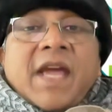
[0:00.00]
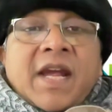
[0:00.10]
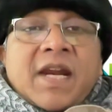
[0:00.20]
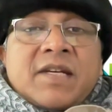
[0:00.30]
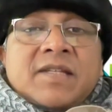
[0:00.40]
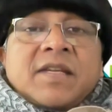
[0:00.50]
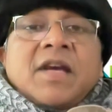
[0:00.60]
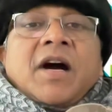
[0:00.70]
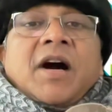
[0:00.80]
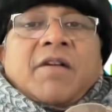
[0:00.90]
ends
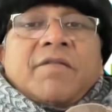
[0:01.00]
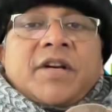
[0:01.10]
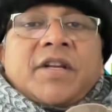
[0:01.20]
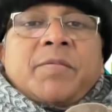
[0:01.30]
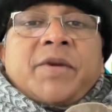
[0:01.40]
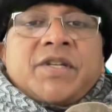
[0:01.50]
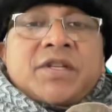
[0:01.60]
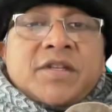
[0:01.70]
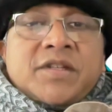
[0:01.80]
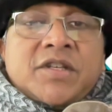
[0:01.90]
after the
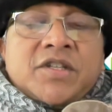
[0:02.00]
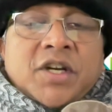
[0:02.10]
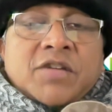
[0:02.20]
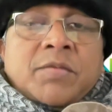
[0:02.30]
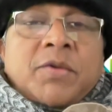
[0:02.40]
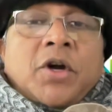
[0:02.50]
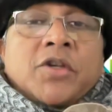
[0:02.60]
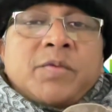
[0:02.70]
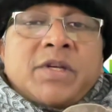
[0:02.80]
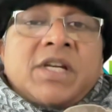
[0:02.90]
patient is discharged from the
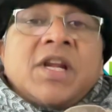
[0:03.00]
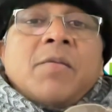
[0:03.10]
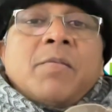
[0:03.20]
hospital,